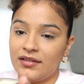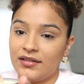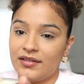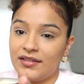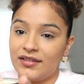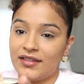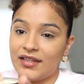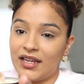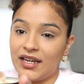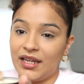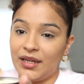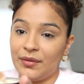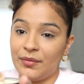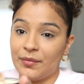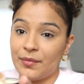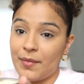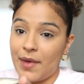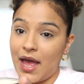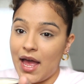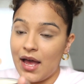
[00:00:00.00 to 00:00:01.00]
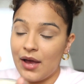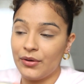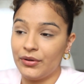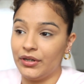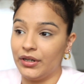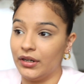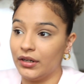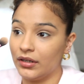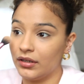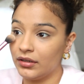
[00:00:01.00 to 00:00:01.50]
setting
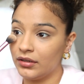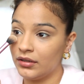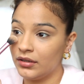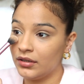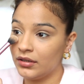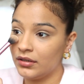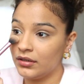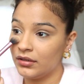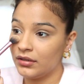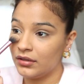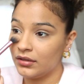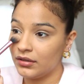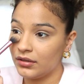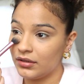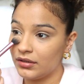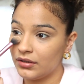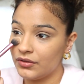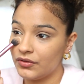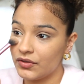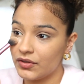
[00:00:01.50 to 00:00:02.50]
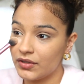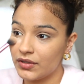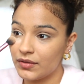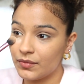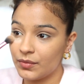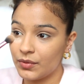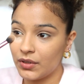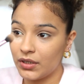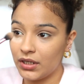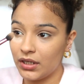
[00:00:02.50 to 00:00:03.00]
powder and
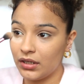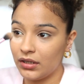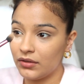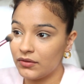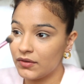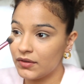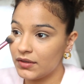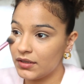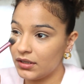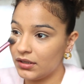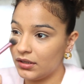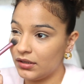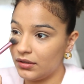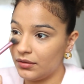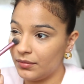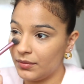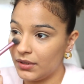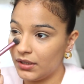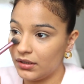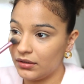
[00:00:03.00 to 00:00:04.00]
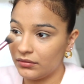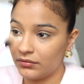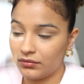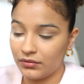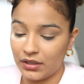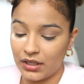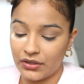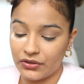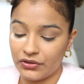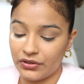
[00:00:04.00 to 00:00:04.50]
just putting just a little bit.
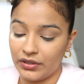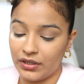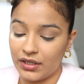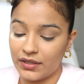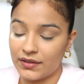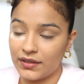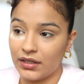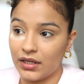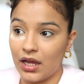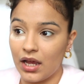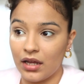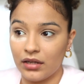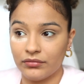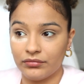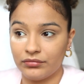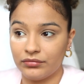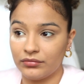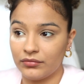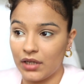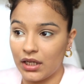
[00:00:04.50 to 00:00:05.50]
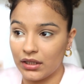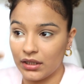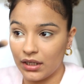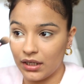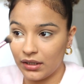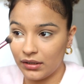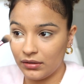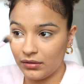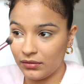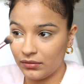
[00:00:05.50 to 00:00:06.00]
Actually, that's a lot. I
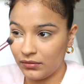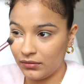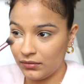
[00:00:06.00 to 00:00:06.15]
lied.